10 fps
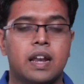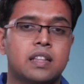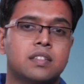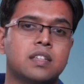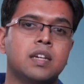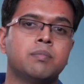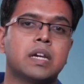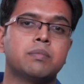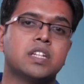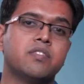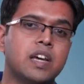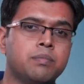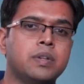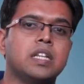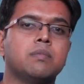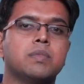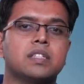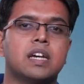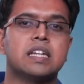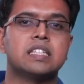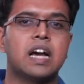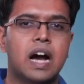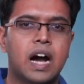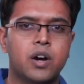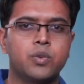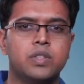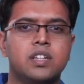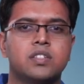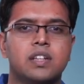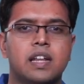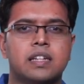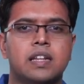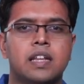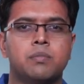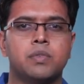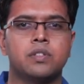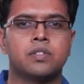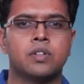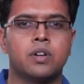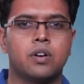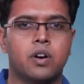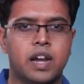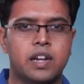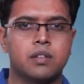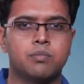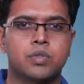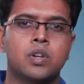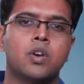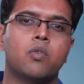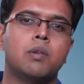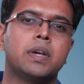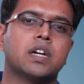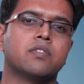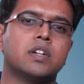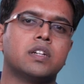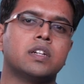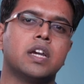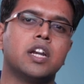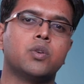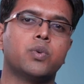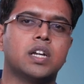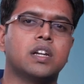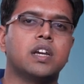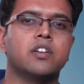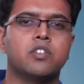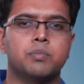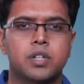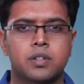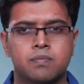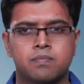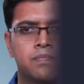And at the same time, the development team decides how these selected elements or items will be converted into a done increment.